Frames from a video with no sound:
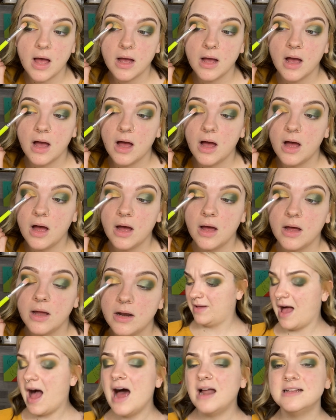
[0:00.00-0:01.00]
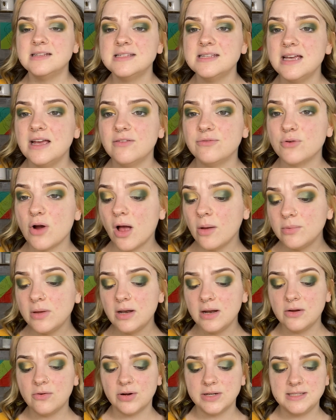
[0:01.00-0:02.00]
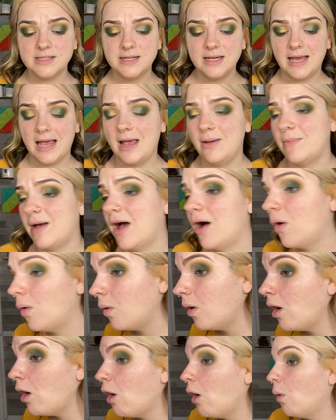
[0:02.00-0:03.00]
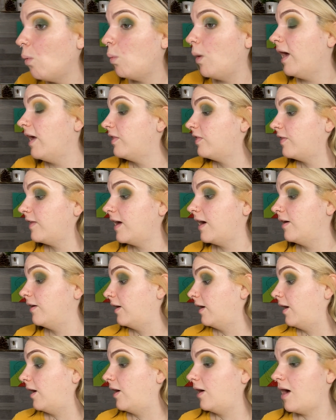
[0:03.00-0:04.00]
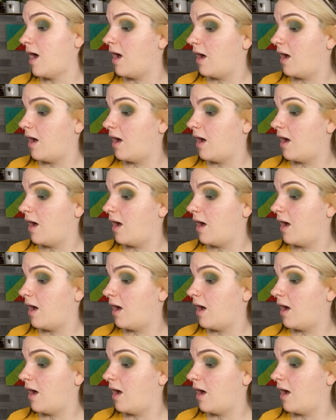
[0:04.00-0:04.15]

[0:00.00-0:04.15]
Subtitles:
God. Honestly, if RawBeautyKristi came out with a